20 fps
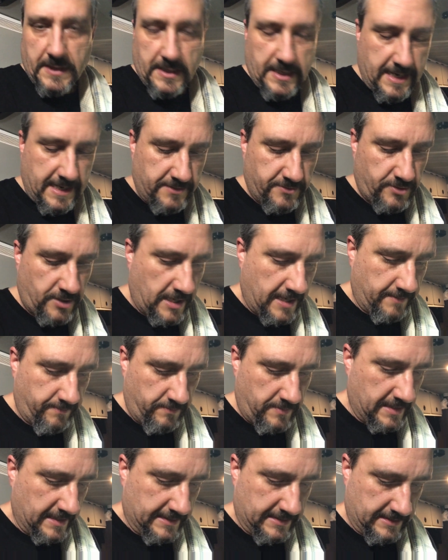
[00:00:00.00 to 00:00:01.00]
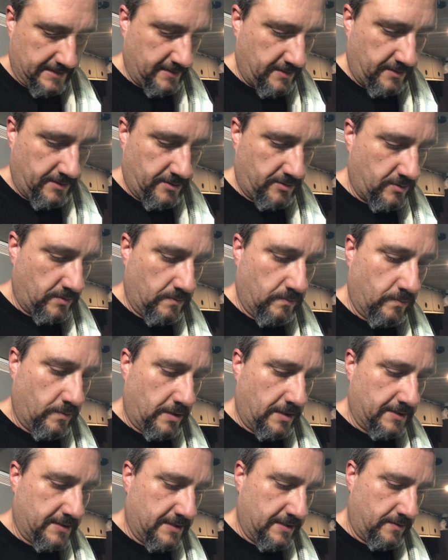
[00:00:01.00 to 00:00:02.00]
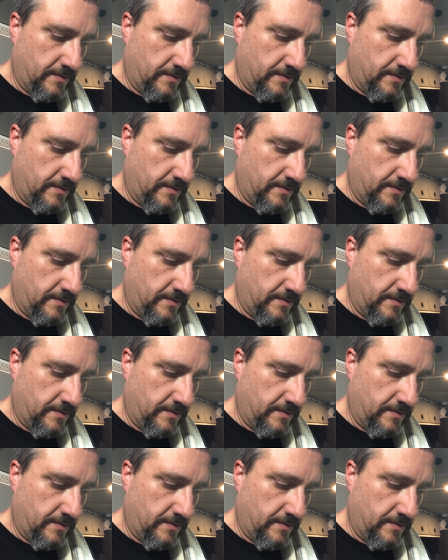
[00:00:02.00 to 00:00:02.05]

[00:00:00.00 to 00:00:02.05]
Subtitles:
and try and mix it. You're going to want